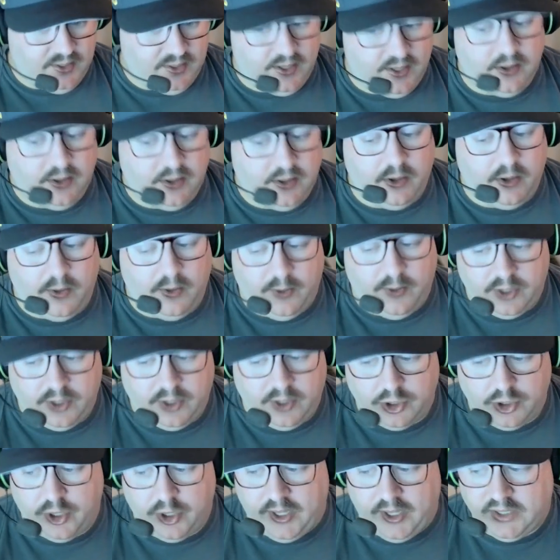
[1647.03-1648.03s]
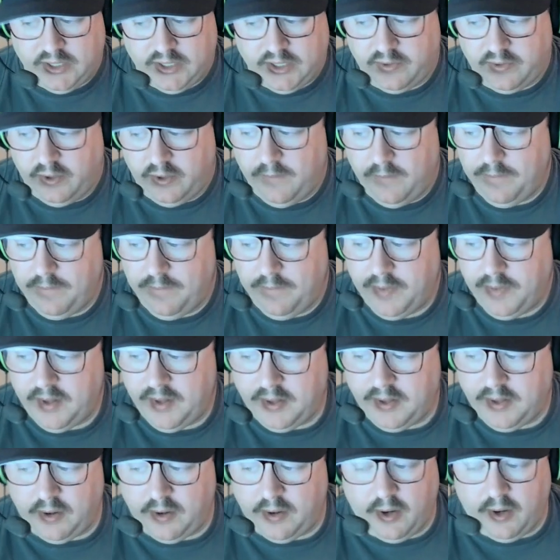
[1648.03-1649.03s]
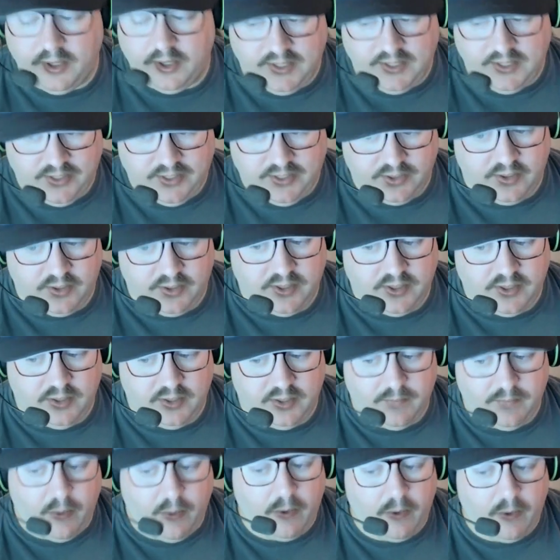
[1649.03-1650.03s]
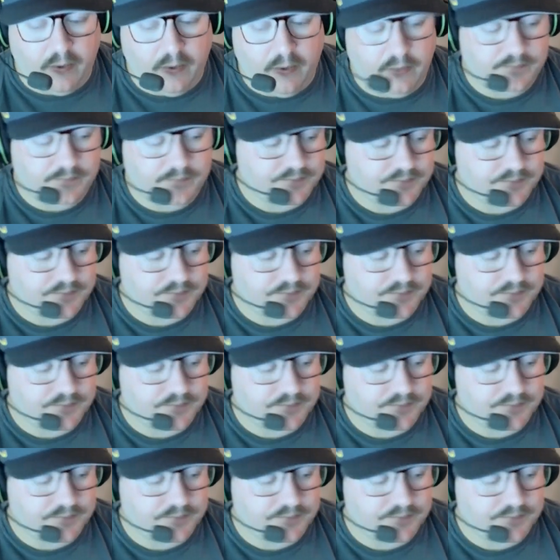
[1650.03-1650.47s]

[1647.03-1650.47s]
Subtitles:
that they're going to transfer, that they're going to enter into the portal.